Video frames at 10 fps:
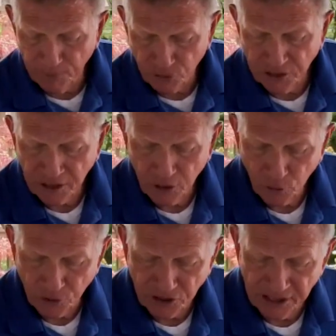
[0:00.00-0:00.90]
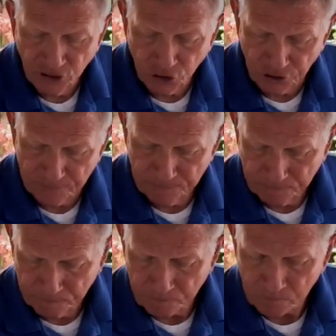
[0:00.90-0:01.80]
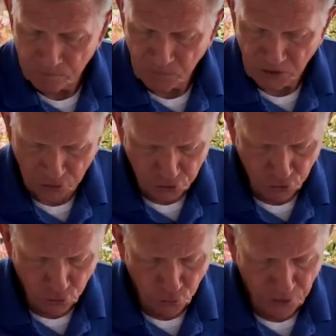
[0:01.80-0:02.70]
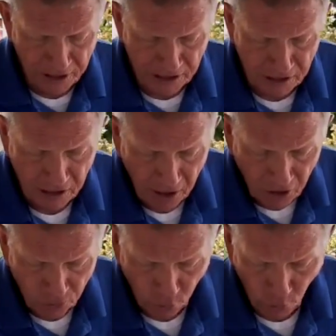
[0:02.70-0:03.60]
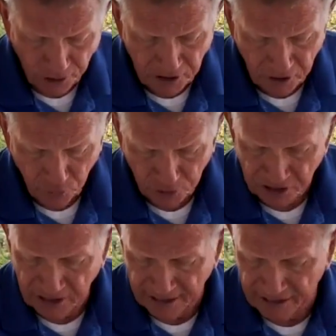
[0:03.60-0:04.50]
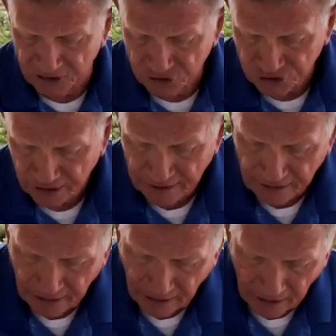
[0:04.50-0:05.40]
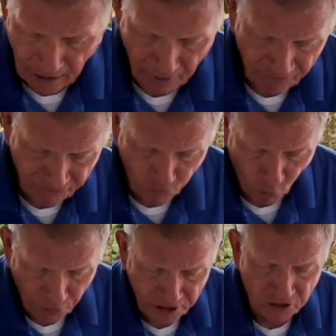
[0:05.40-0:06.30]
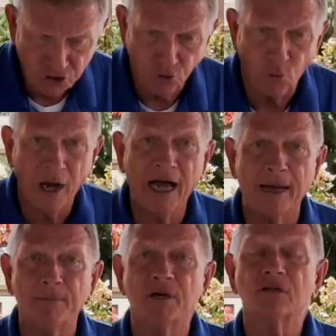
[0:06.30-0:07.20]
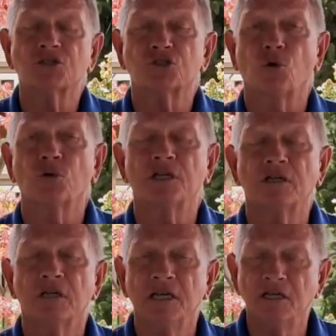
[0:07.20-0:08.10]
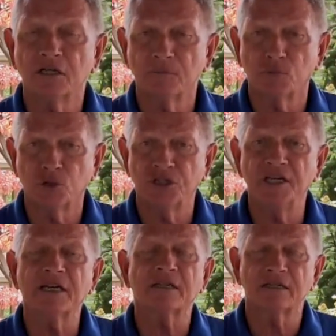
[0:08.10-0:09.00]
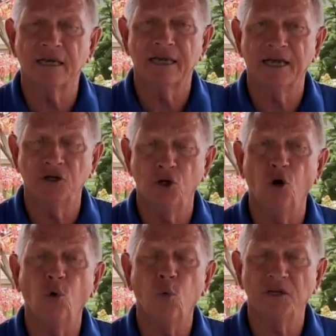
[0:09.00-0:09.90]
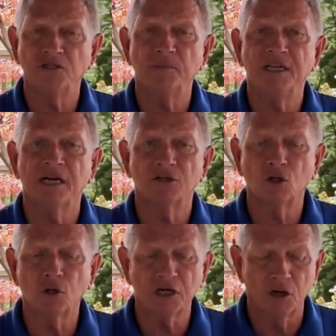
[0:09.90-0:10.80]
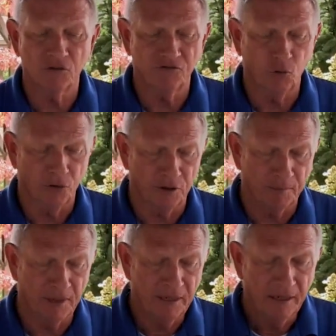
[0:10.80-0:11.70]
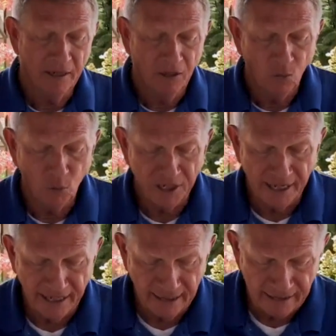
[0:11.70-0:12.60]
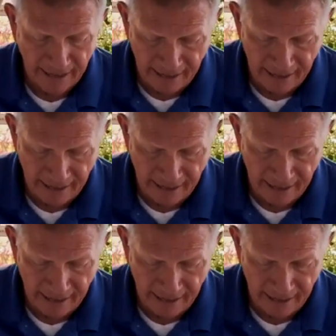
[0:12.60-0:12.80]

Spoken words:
particular attention to the growing degree days for his crop so that he can predict and know when to be on the lookout for them. We had